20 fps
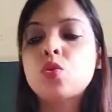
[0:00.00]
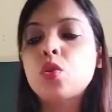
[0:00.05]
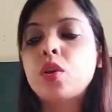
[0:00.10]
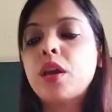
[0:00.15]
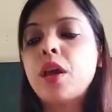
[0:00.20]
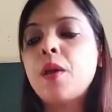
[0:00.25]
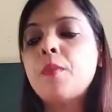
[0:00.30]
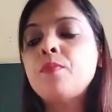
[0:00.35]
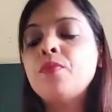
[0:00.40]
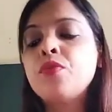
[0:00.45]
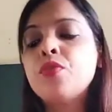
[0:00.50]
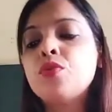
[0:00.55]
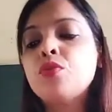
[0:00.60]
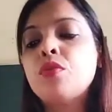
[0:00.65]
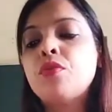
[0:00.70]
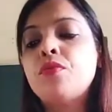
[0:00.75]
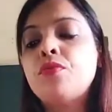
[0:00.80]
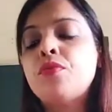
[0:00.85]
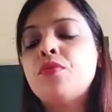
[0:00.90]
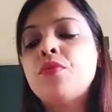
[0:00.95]
Okay, so
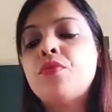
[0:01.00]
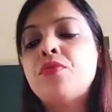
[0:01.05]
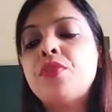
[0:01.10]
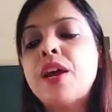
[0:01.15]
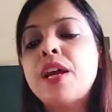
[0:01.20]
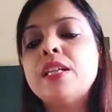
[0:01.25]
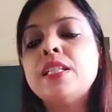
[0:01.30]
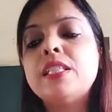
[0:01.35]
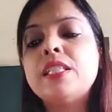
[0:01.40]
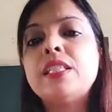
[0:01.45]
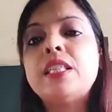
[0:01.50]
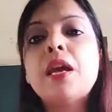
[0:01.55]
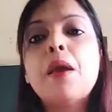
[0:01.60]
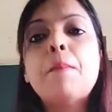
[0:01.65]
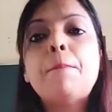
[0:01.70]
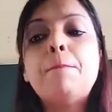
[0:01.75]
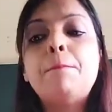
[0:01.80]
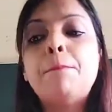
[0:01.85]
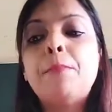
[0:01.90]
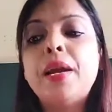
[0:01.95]
friends, they
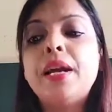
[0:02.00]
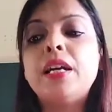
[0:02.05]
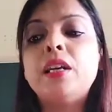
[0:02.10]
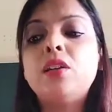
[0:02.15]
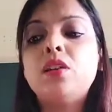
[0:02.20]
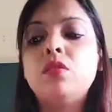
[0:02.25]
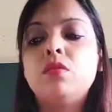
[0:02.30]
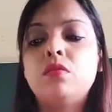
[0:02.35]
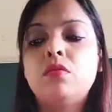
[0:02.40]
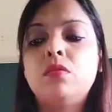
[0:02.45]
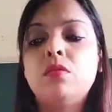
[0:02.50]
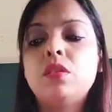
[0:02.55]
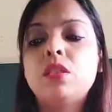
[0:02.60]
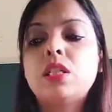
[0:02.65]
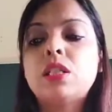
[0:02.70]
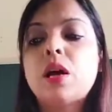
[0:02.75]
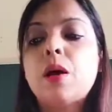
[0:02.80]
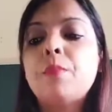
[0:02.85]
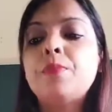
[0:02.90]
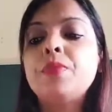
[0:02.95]
picked
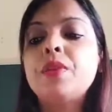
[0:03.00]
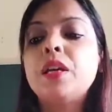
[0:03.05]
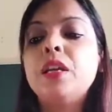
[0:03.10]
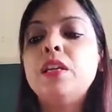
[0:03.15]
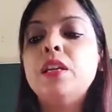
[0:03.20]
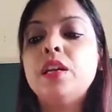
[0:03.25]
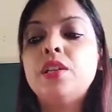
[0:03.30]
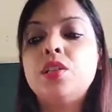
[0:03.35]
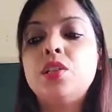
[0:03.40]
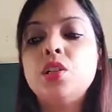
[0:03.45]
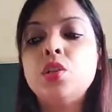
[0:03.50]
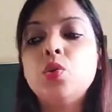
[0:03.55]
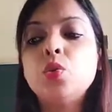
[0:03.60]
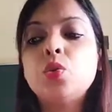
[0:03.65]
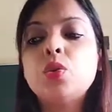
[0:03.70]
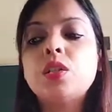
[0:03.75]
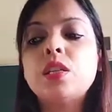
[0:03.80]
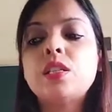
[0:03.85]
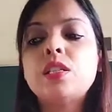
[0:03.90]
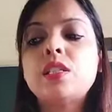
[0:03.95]
some
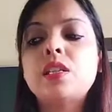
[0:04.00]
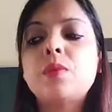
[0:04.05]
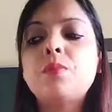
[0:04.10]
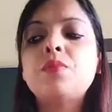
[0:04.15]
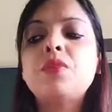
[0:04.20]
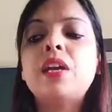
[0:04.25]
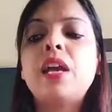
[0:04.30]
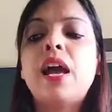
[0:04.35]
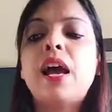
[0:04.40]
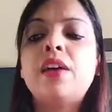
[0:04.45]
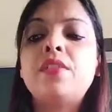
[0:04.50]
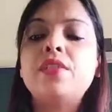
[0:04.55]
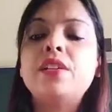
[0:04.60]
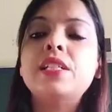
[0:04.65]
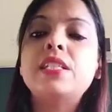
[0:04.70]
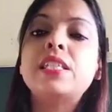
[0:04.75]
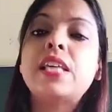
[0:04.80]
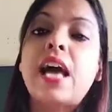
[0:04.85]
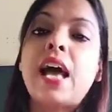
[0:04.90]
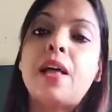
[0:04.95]
lettuce, some
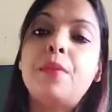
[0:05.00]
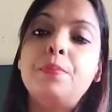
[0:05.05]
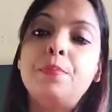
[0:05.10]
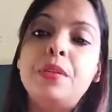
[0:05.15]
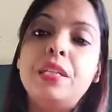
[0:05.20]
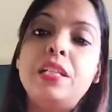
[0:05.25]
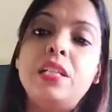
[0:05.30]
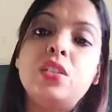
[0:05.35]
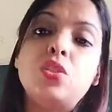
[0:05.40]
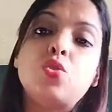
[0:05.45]
carrots and beans.